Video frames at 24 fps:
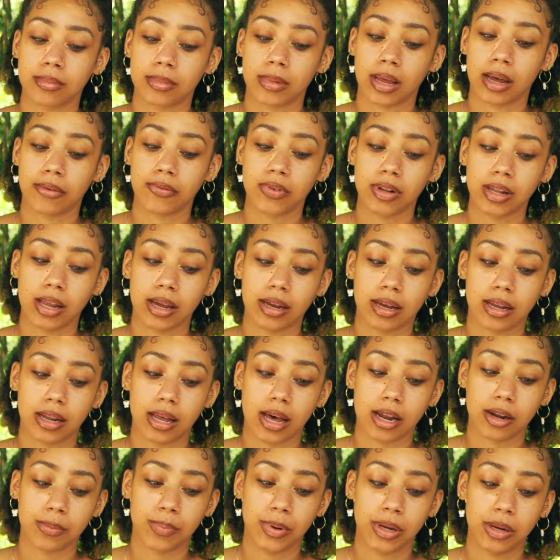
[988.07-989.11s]
I feel like a
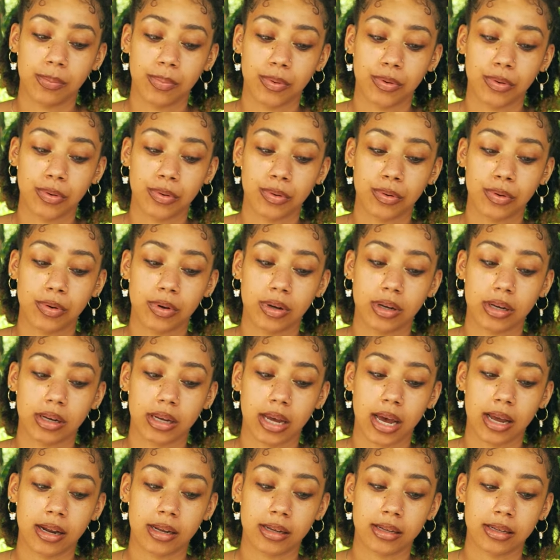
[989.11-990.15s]
lot of people
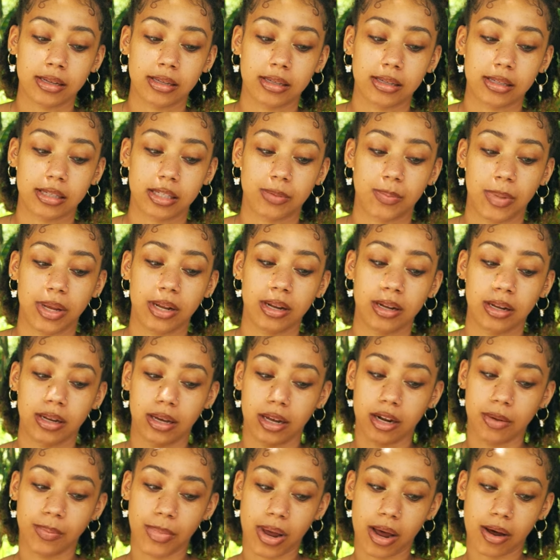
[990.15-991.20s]
kind of spend a
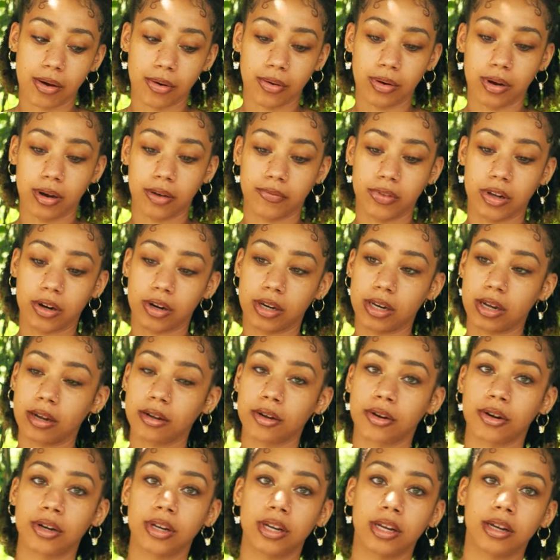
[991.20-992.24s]
good amount of their
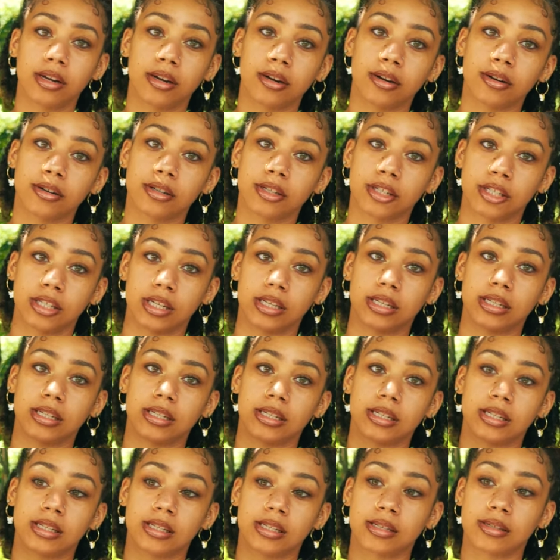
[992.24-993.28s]
younger years
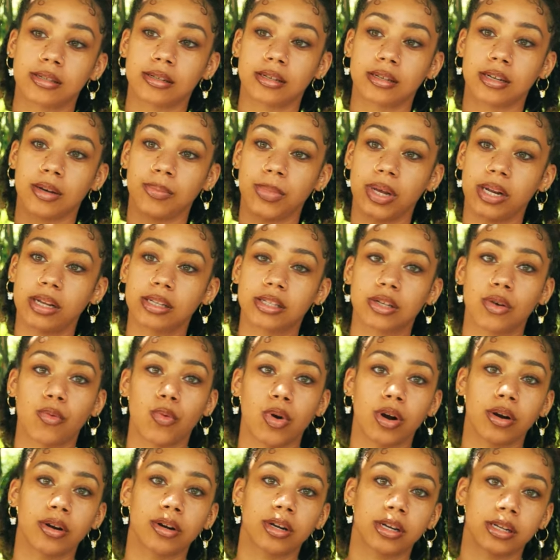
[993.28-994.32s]
just committed to
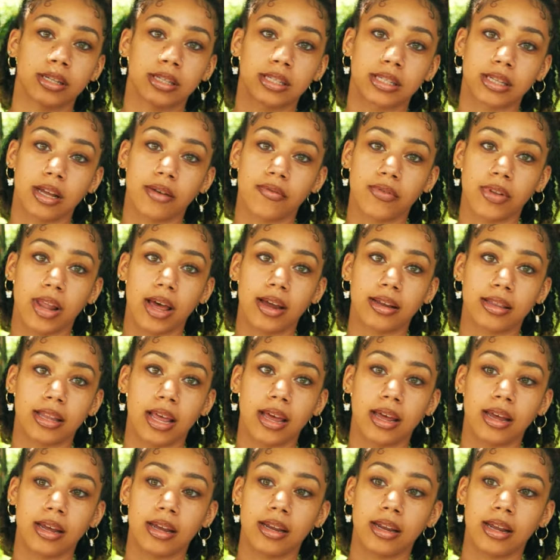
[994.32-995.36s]
work and stuff like
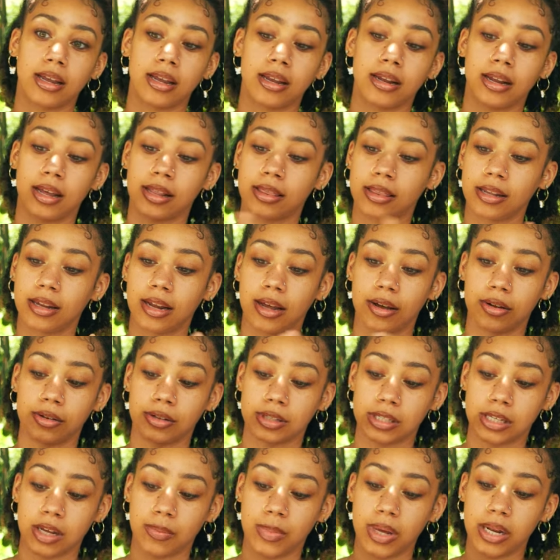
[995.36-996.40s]
that and nothing
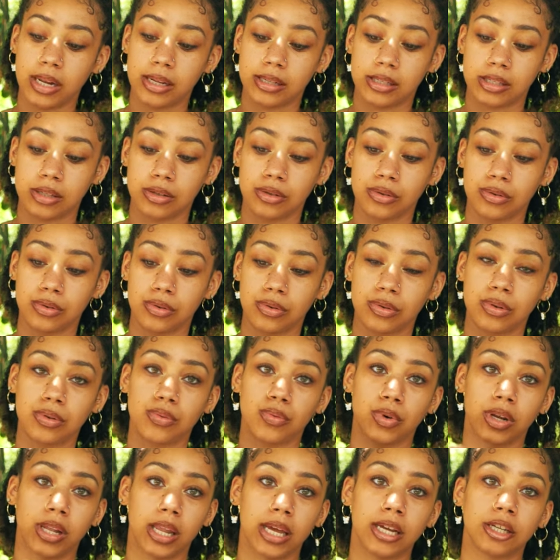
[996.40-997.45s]
else, committed to
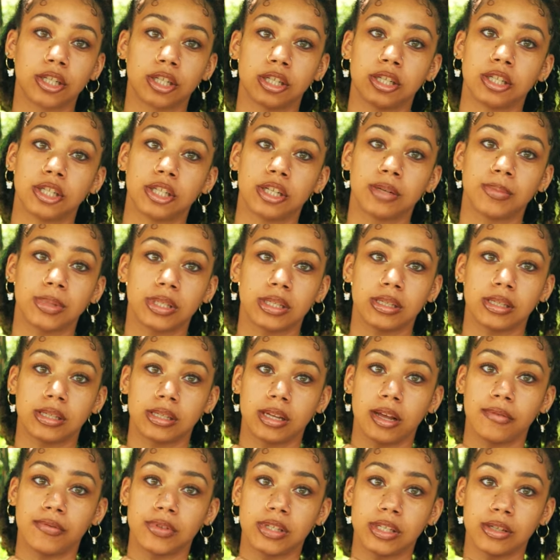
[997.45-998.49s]
relationships and
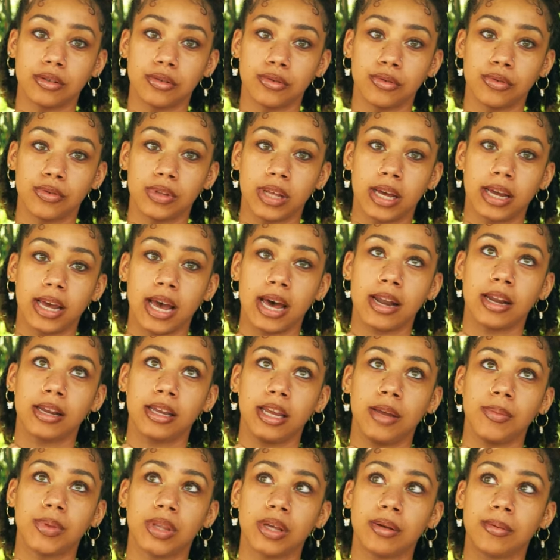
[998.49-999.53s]
stuff too that kind of
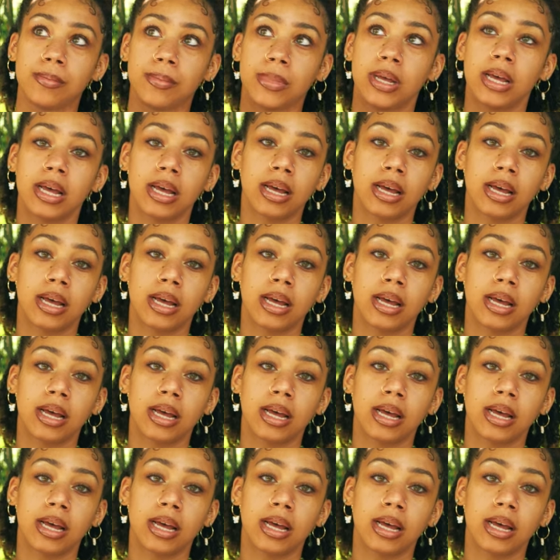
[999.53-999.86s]
keep them